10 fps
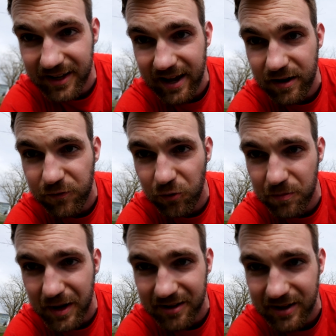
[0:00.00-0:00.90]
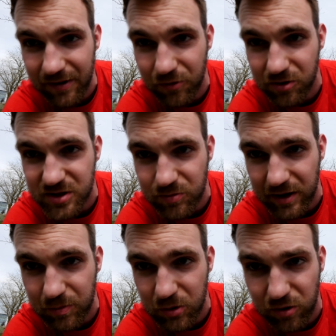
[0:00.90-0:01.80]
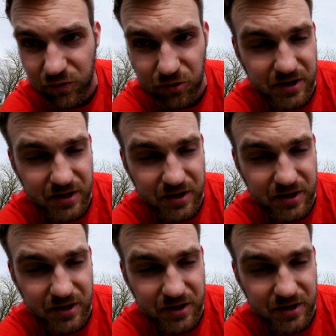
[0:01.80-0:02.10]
Again, full metal cover, looks quite beautiful.